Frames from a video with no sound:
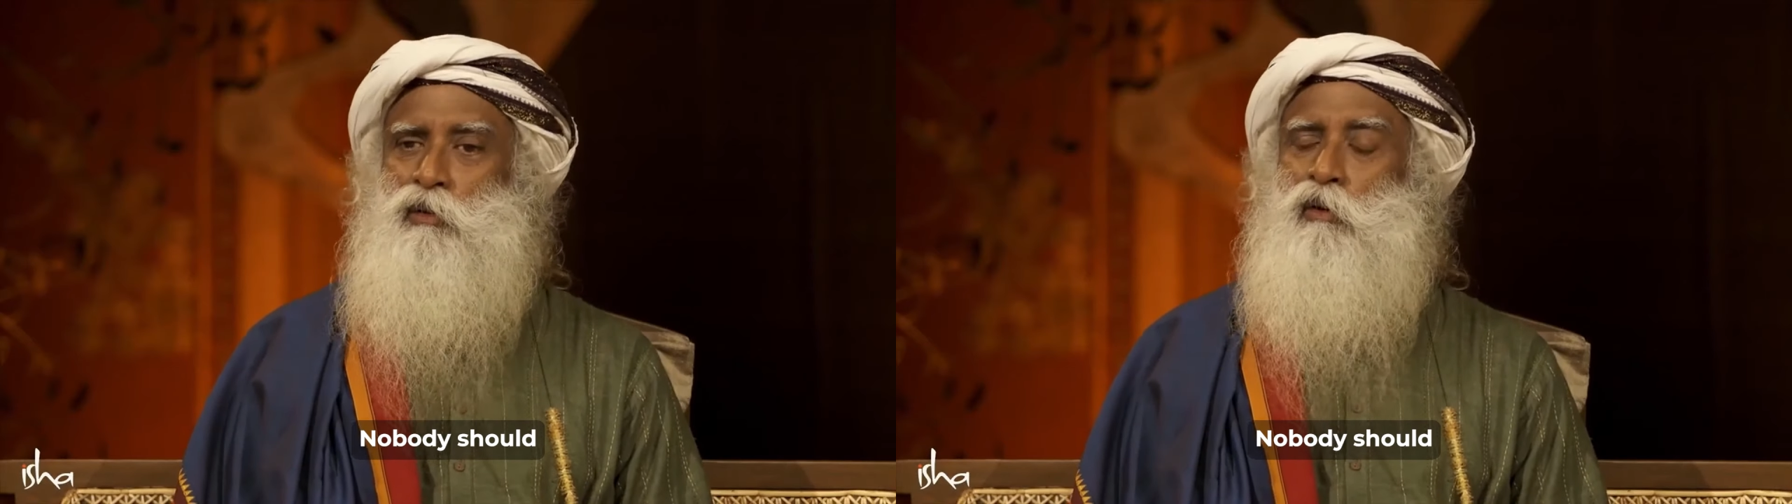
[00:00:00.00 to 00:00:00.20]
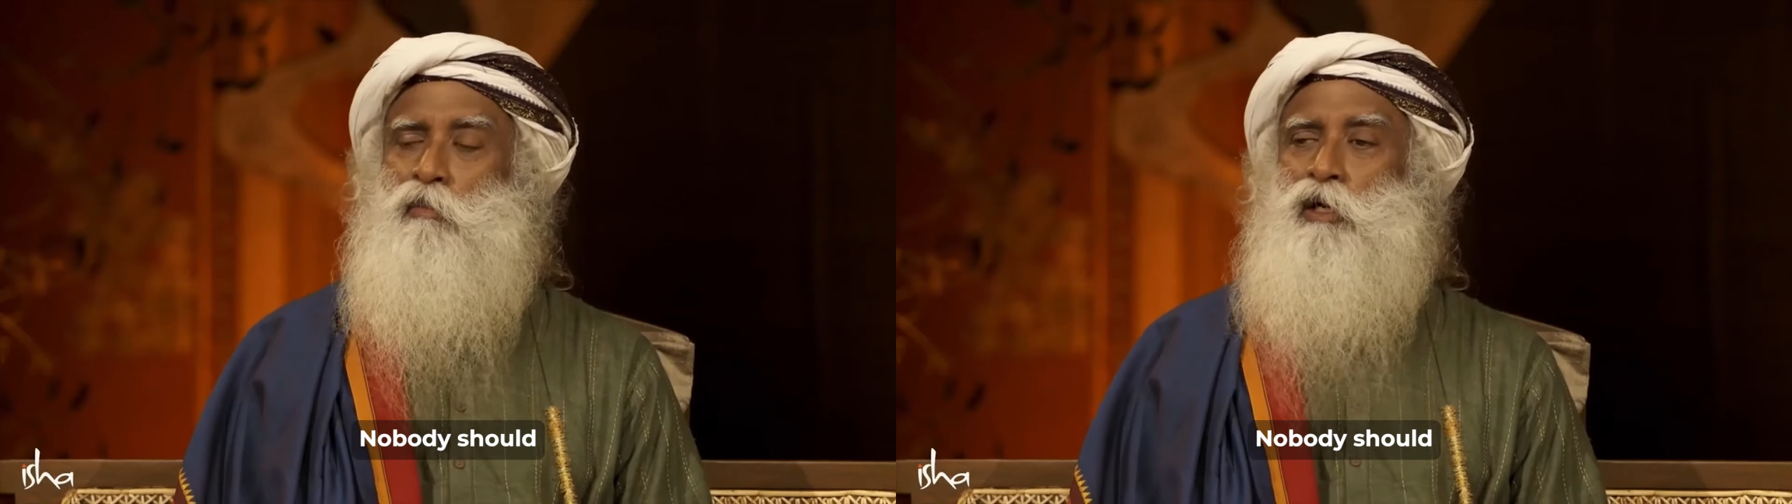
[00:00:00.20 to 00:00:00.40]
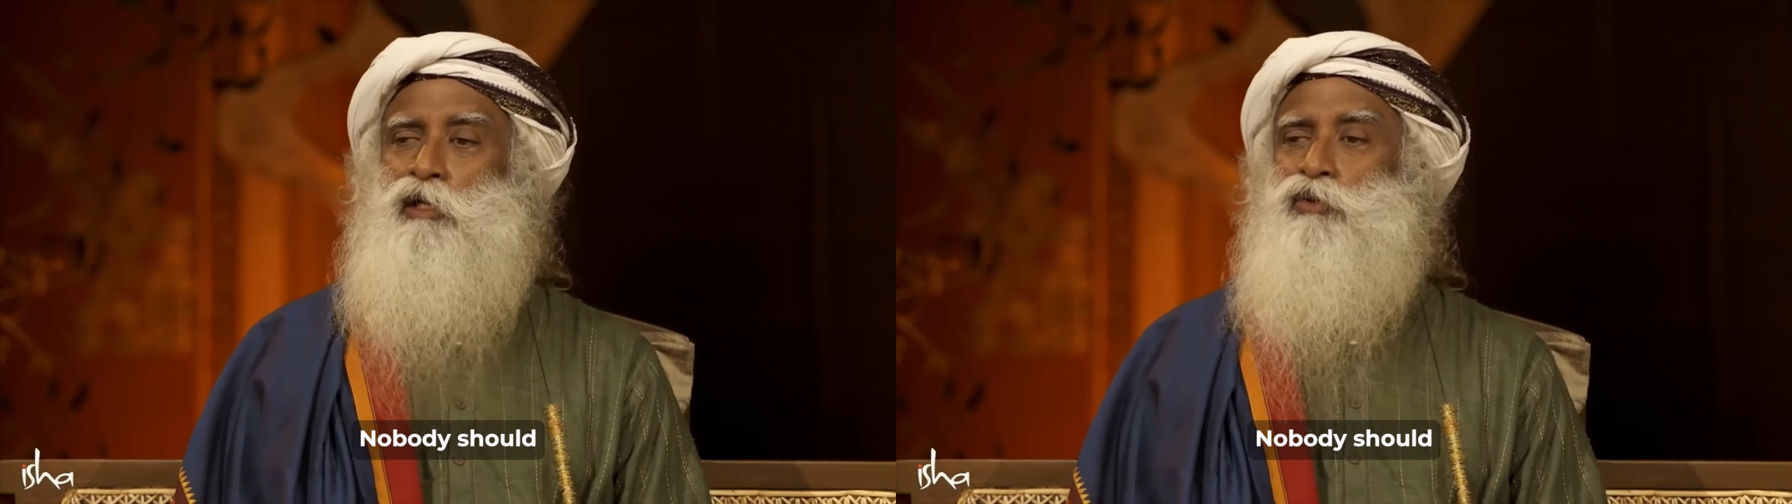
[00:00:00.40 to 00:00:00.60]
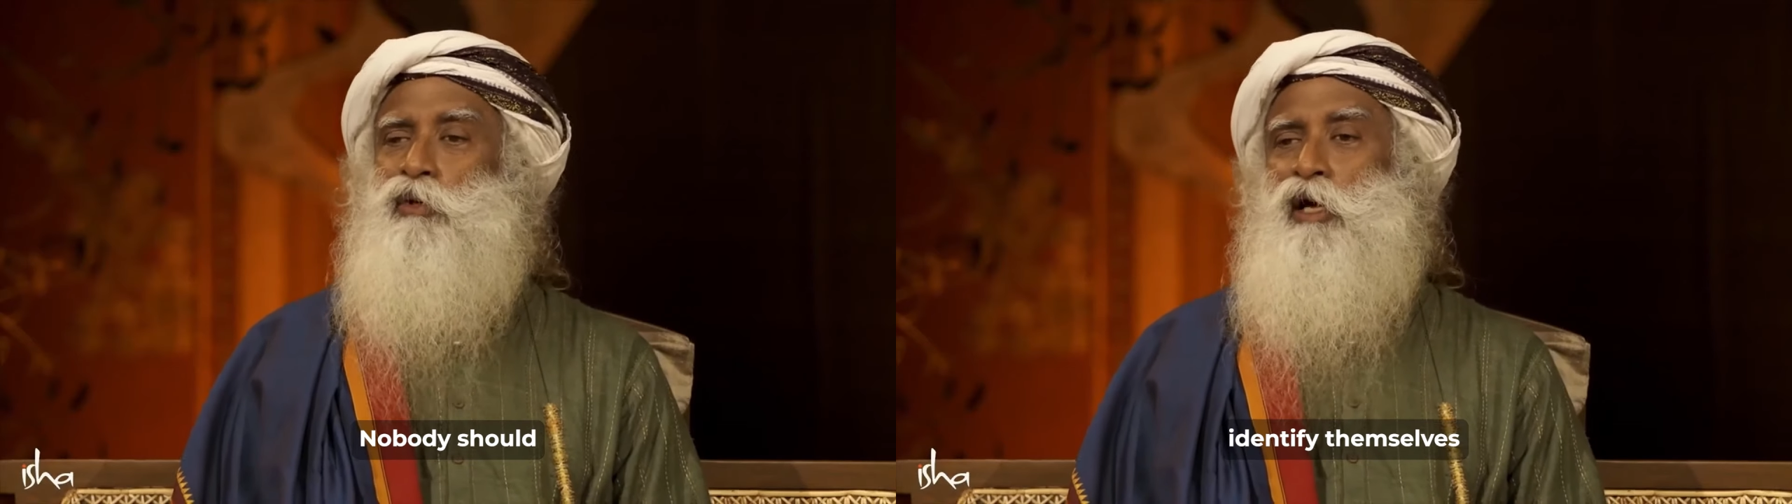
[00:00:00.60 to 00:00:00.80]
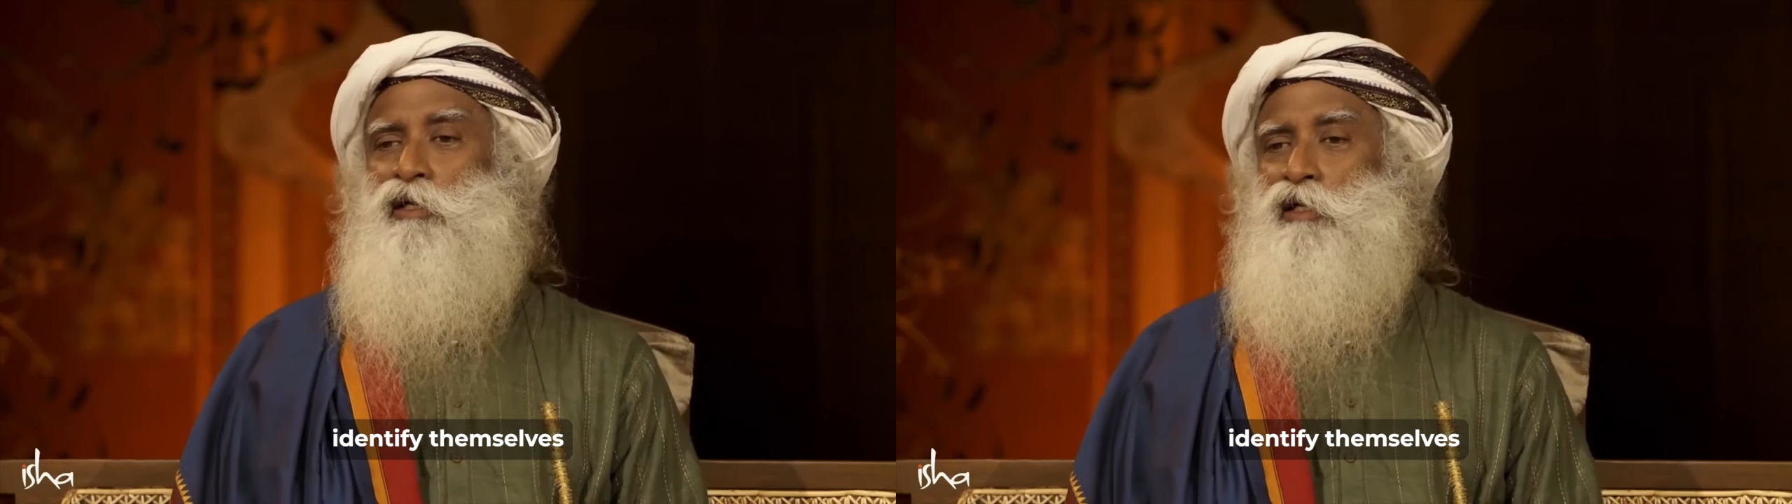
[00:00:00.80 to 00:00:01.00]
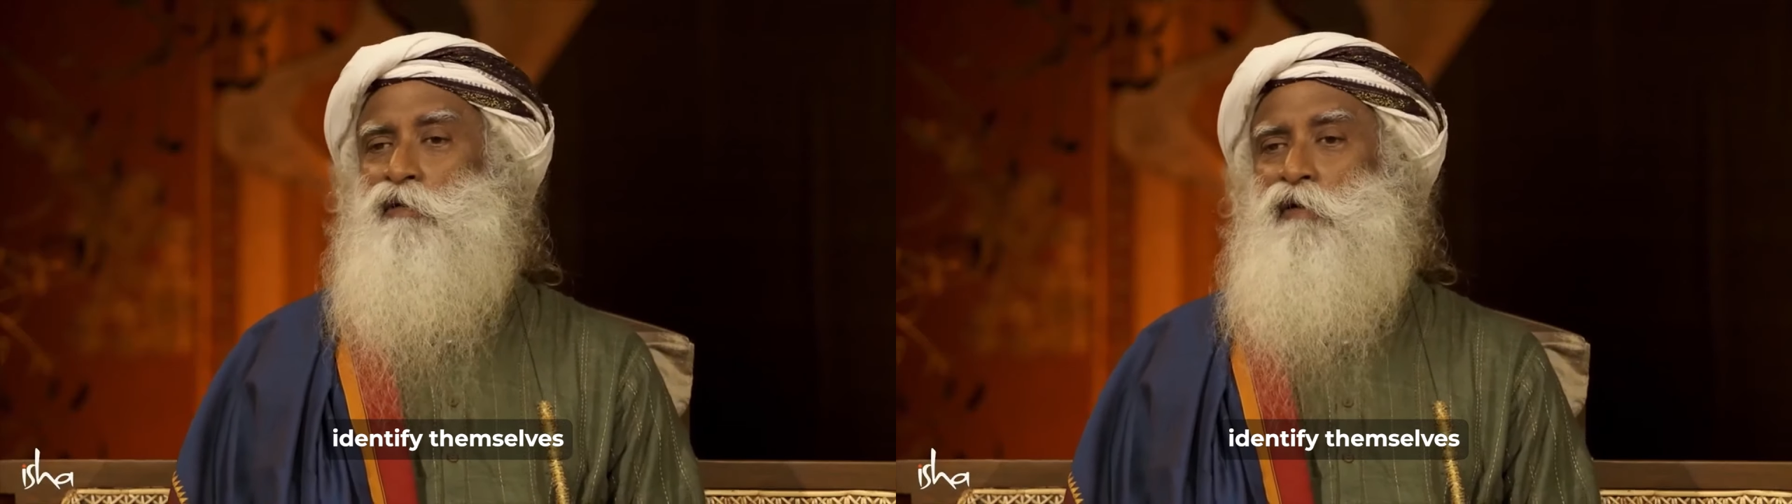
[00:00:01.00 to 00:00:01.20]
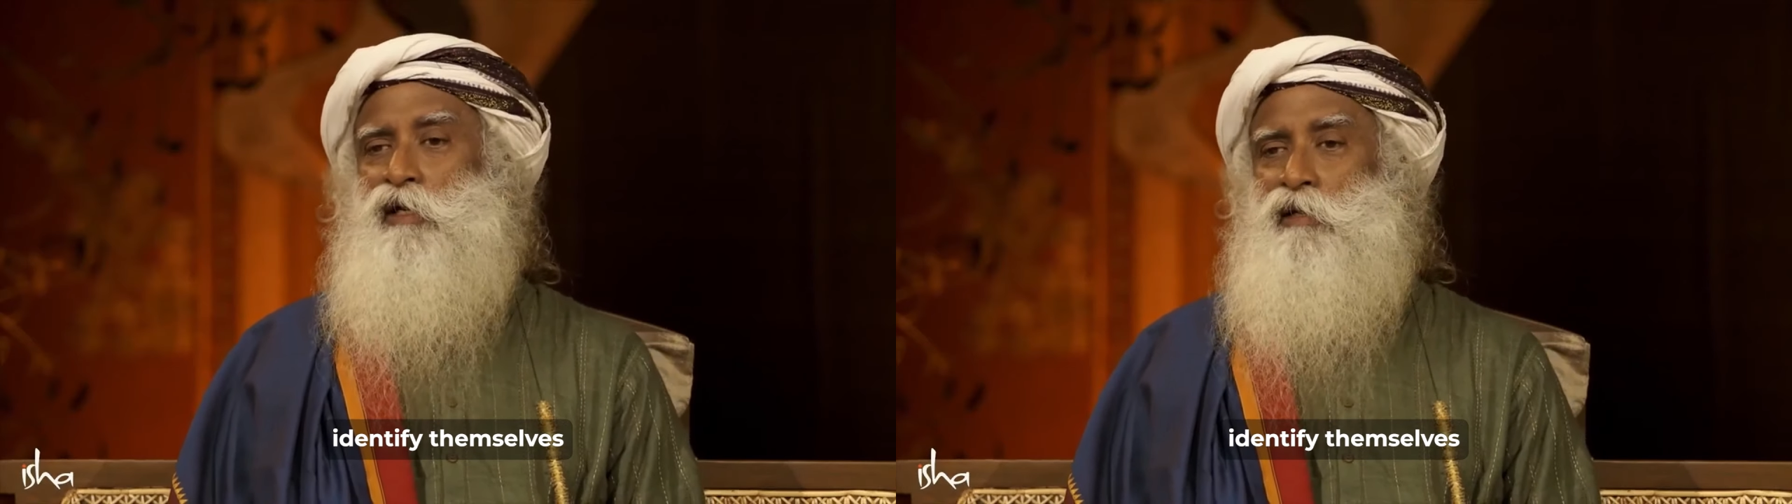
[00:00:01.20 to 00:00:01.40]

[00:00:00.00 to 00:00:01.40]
Nobody should identify